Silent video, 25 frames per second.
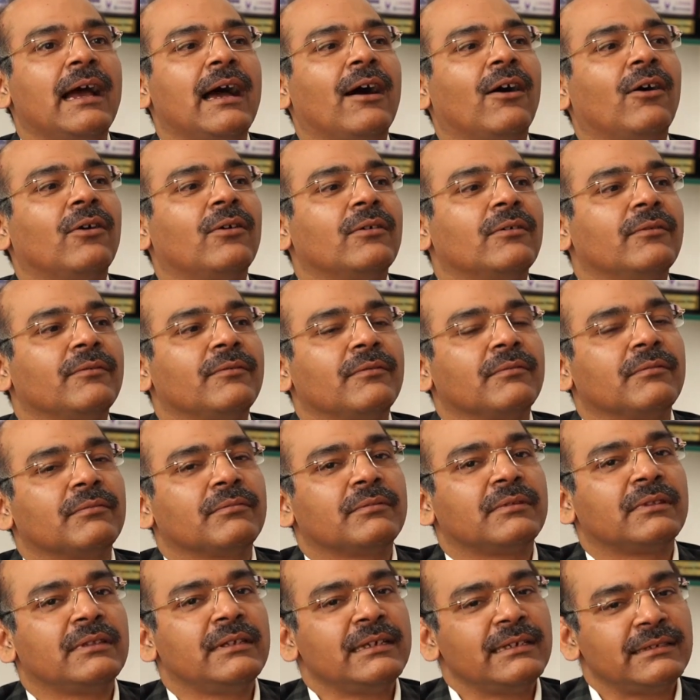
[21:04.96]
how
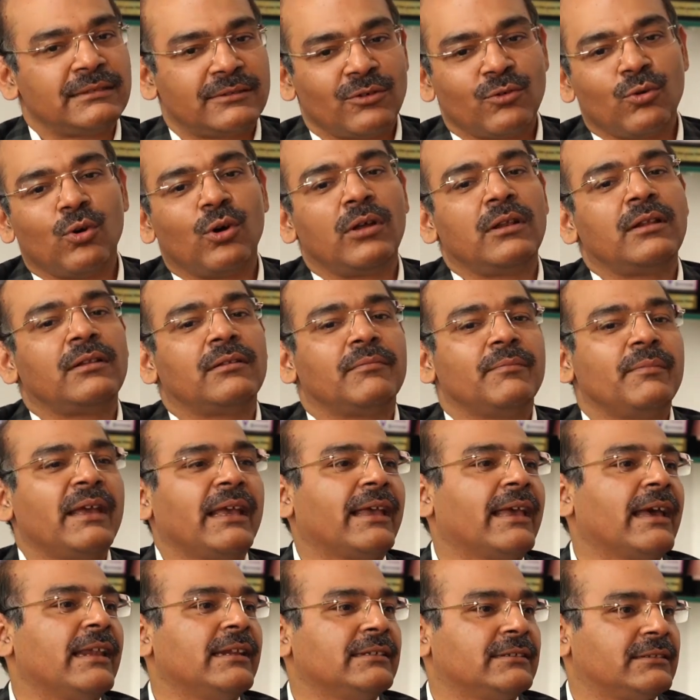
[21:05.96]
this whole
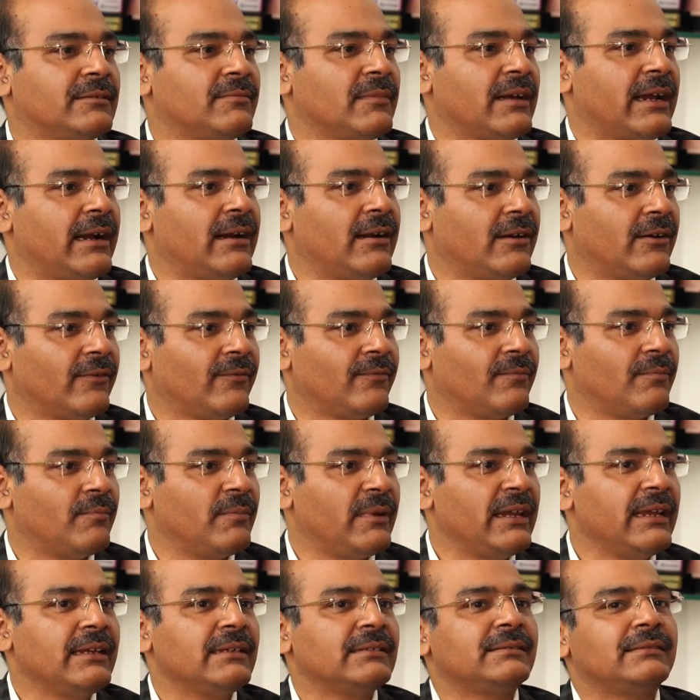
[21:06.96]
mechanism kind of
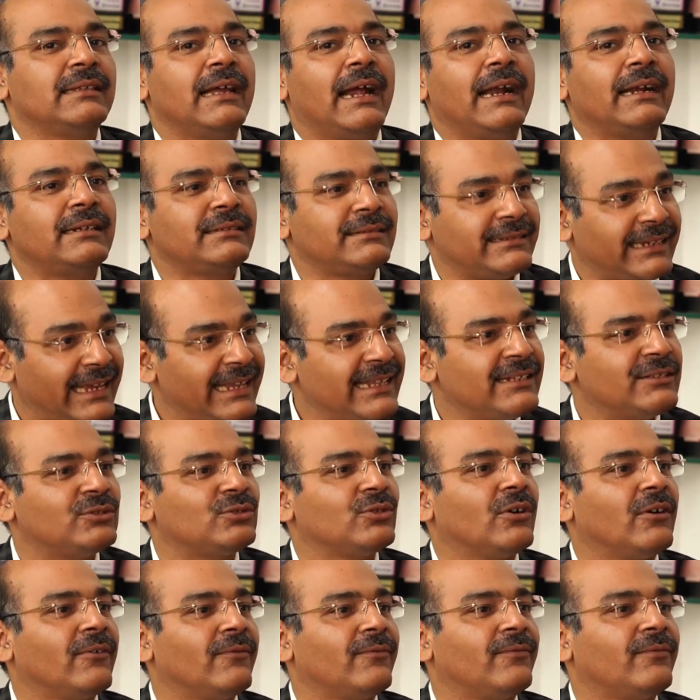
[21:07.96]
brings that sense
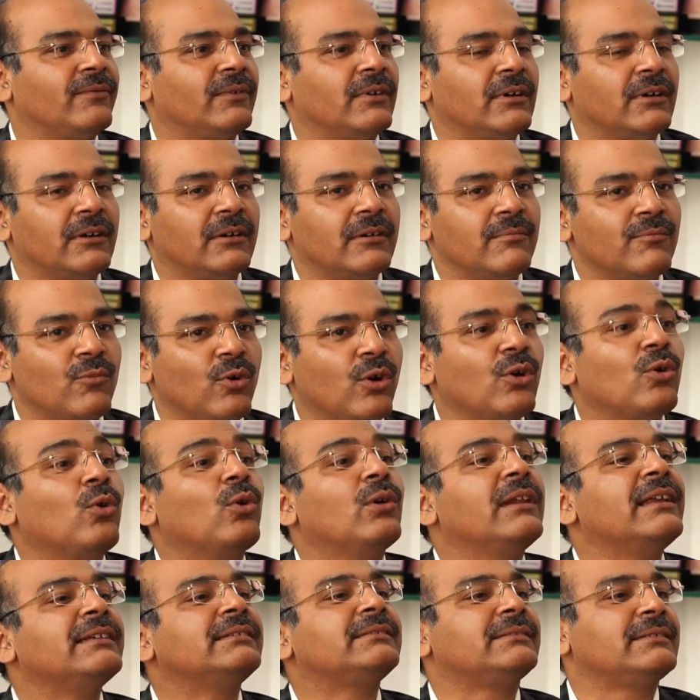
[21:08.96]
of more
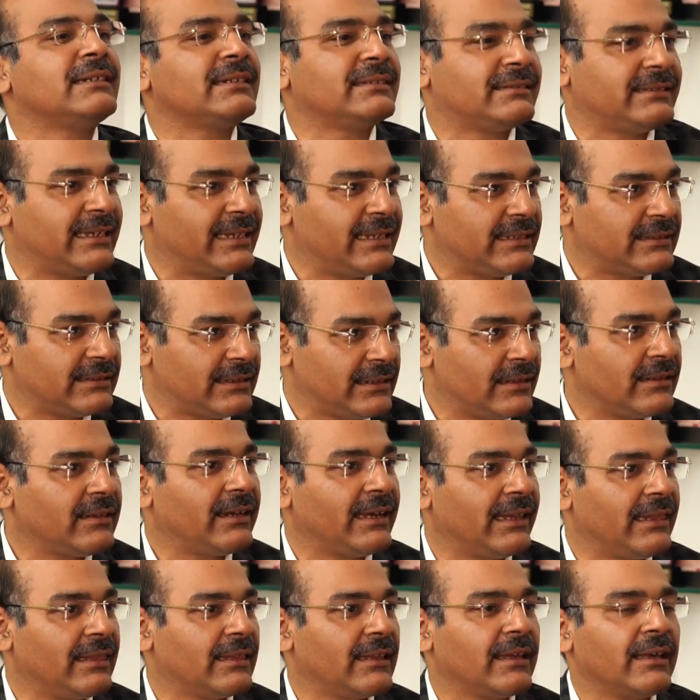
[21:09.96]
holistic sense in the
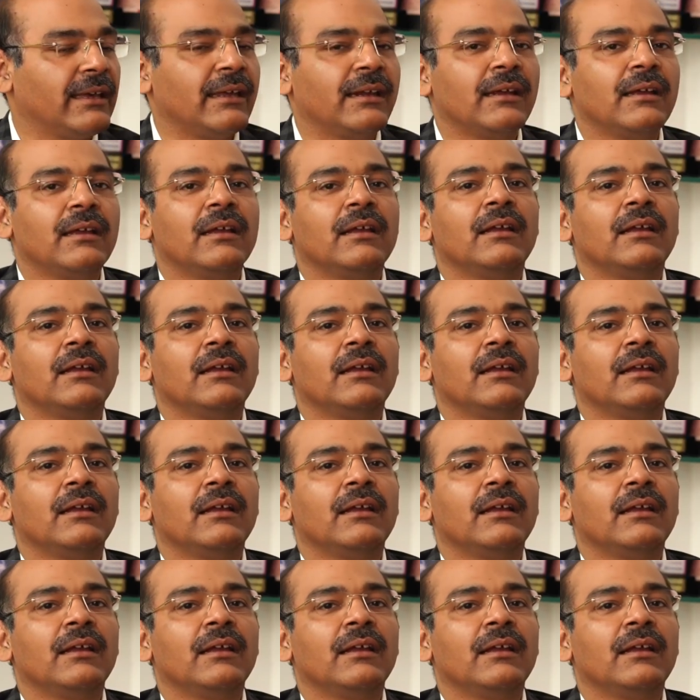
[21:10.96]
healthcare,